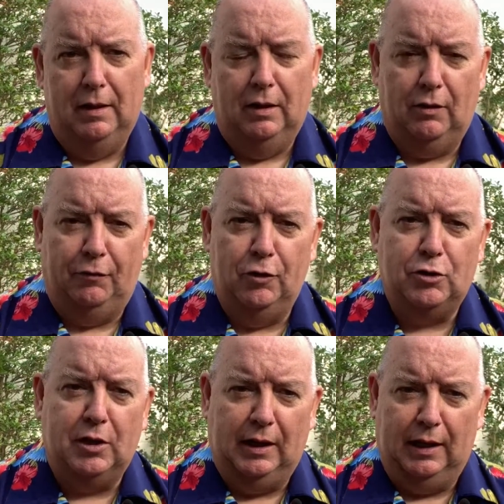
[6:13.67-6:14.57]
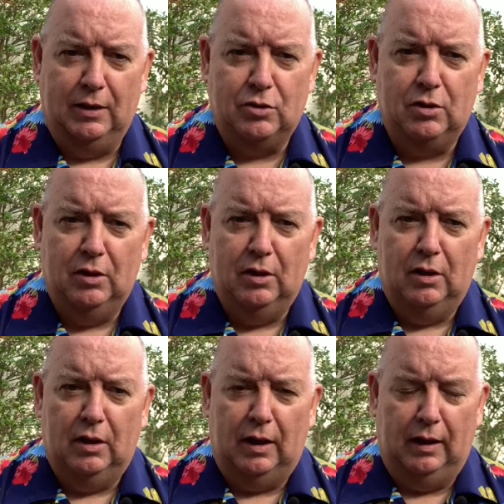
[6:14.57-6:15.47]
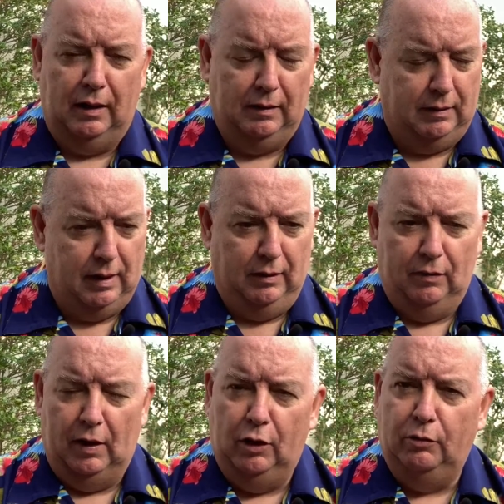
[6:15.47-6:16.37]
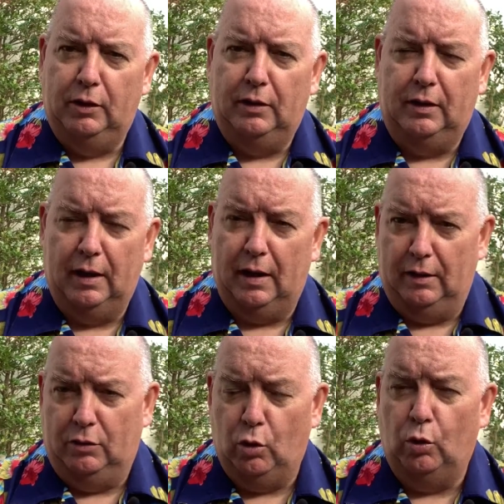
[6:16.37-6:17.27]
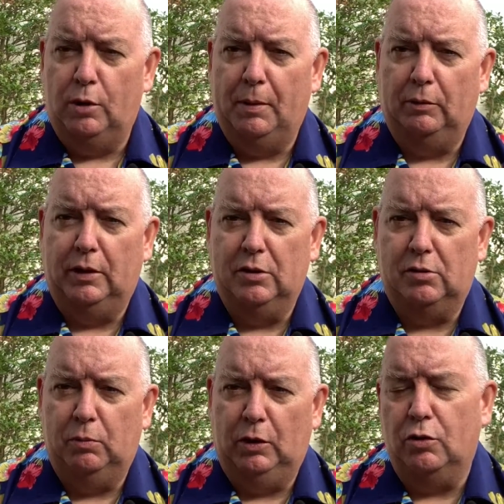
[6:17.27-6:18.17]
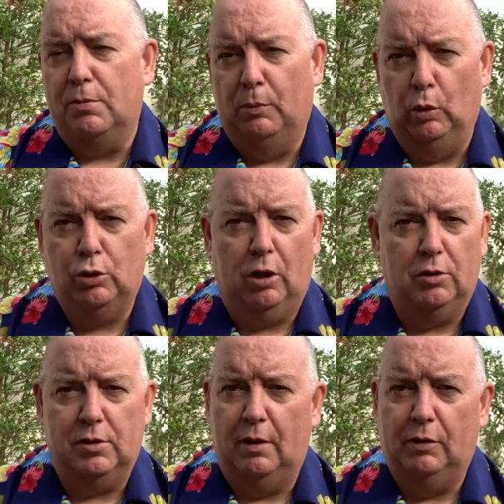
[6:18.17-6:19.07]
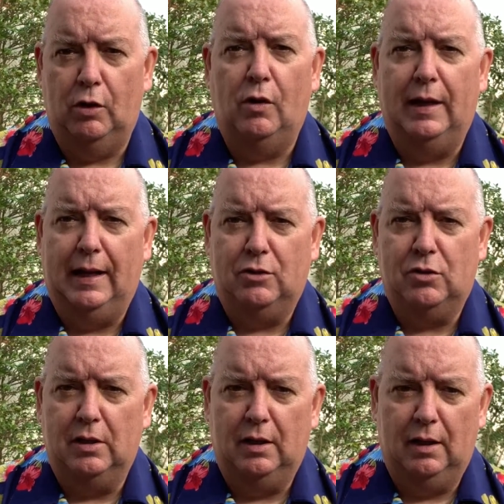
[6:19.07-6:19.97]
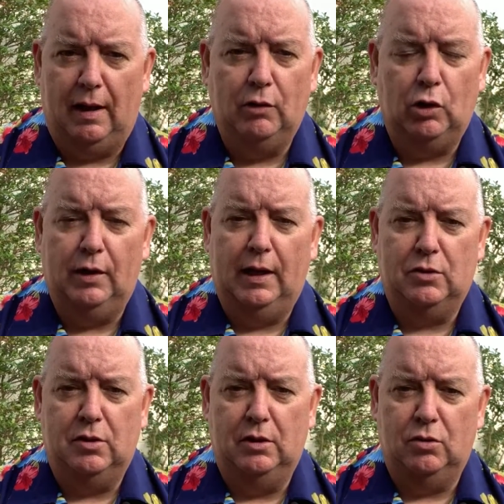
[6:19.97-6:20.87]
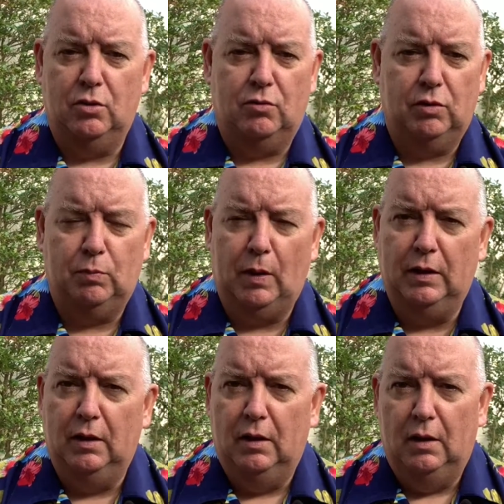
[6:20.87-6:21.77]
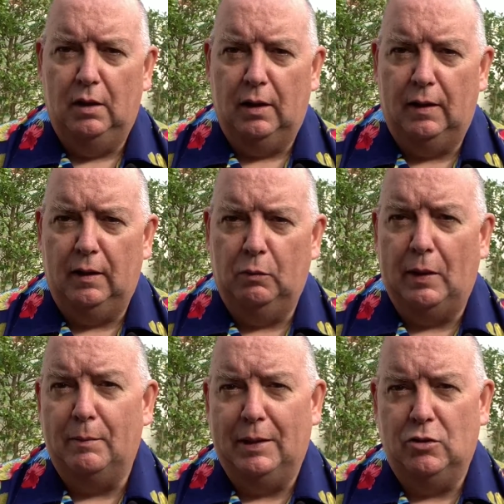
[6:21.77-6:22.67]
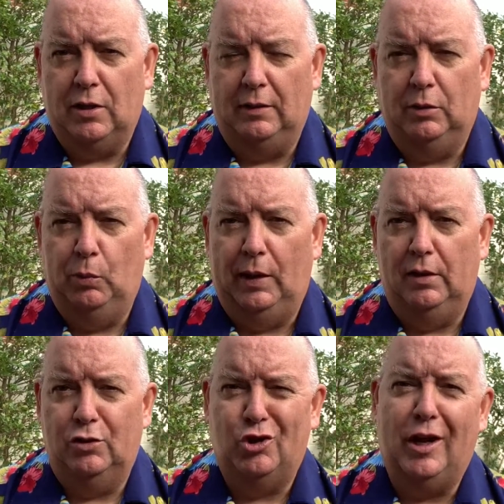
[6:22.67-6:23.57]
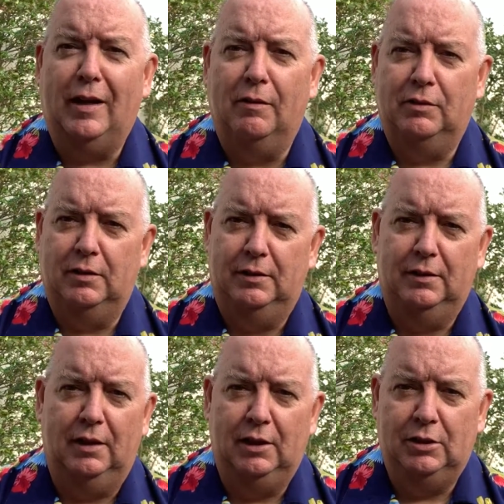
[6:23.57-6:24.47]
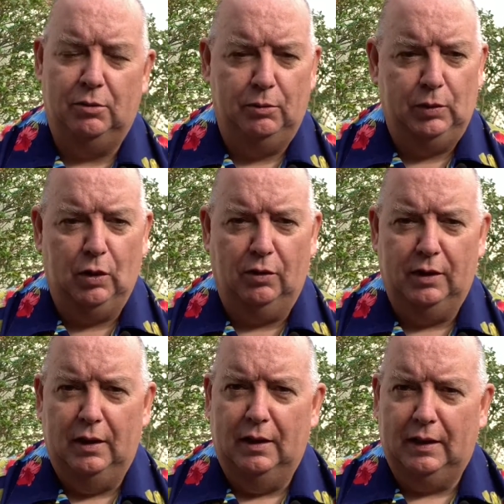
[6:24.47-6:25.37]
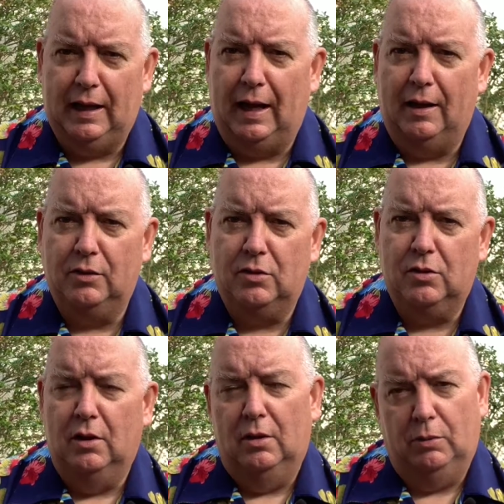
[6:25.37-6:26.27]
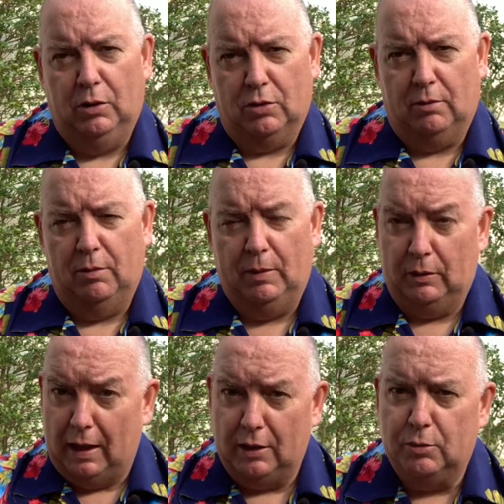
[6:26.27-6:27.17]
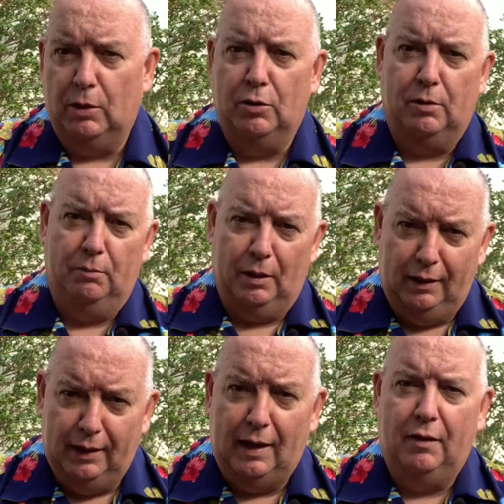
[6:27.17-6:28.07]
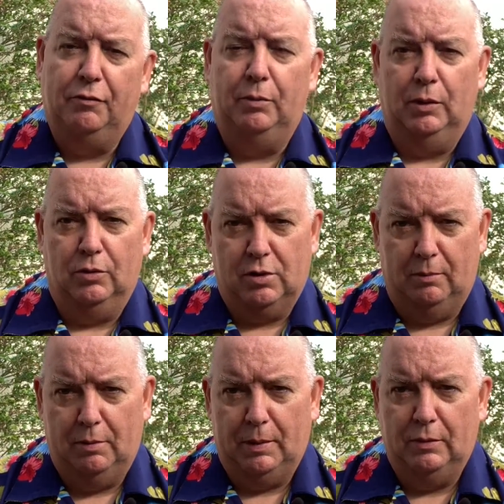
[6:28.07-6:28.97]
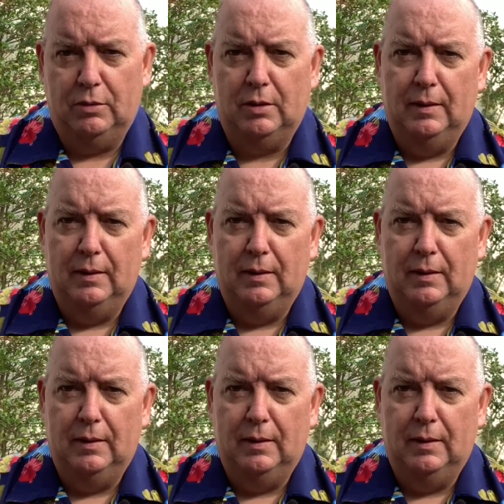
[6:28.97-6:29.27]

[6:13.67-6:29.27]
the first thing is, I alluded to that. I talked about this. We've got some postcards now. They're on Etsy. Have a look on Etsy. Search for us by Wellbeing Centre Wales. Check out the design. So we got cats. We got some about cats. We got some about love. We got some about